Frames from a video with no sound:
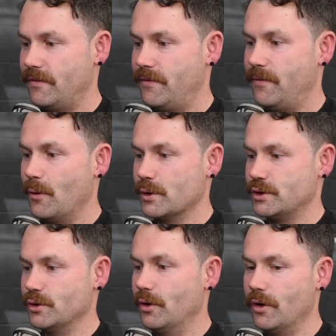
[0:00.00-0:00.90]
for
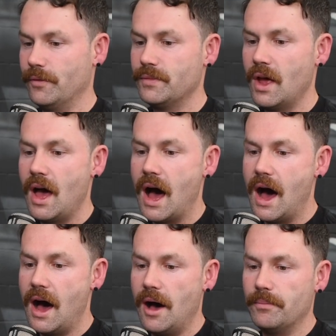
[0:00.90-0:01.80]
sure.
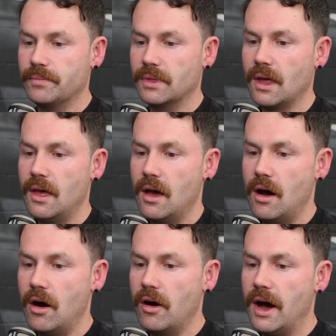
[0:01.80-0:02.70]

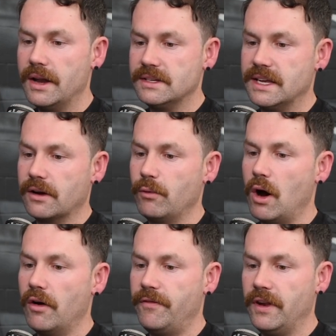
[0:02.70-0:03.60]
All right, second
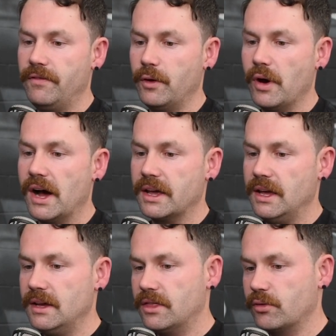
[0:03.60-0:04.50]
rower, Finny
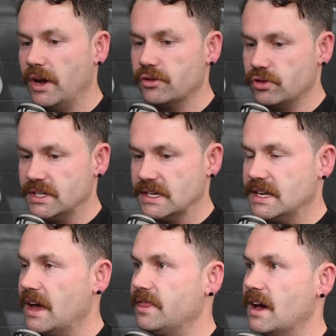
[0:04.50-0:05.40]
Fuaki,
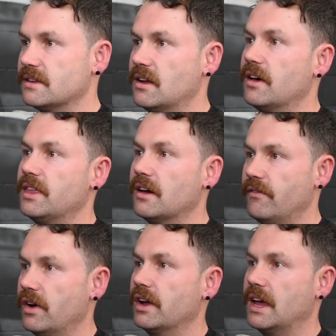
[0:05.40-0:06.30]
368,000. I think
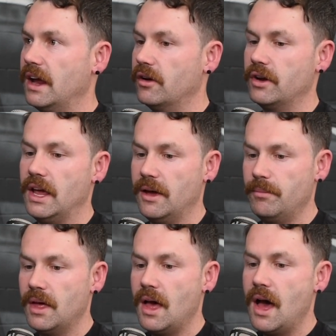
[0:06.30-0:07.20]
I'm very keen on him.
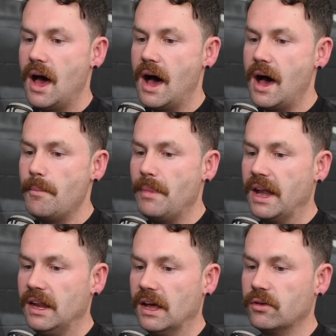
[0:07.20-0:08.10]

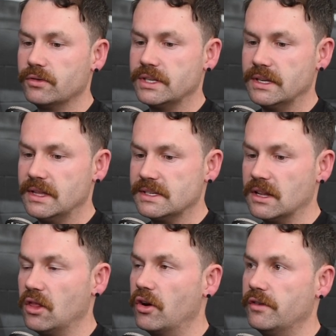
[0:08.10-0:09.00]
Matty Nicholson, there's a
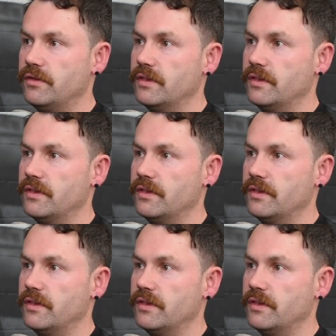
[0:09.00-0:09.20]
lot of